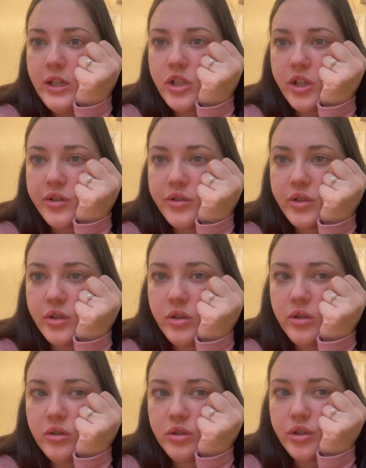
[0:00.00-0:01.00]
Just
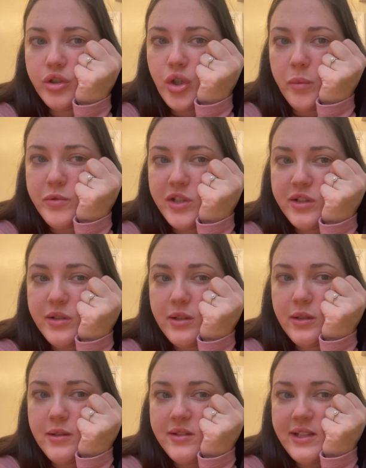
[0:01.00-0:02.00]
stop just
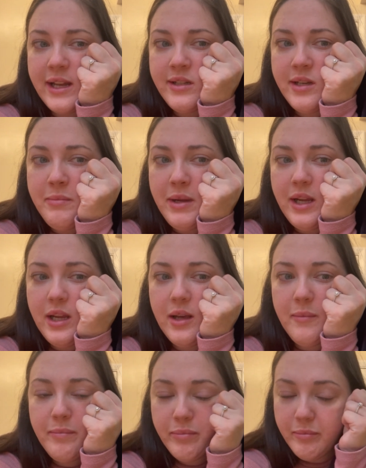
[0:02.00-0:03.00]
sending
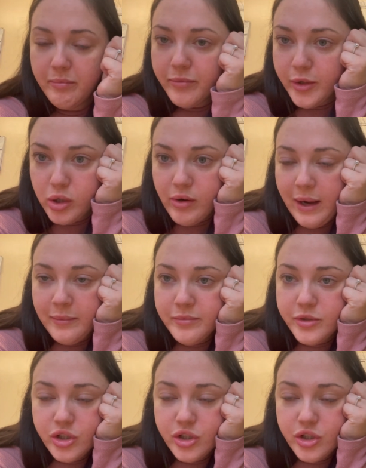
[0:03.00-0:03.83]
me the cramps.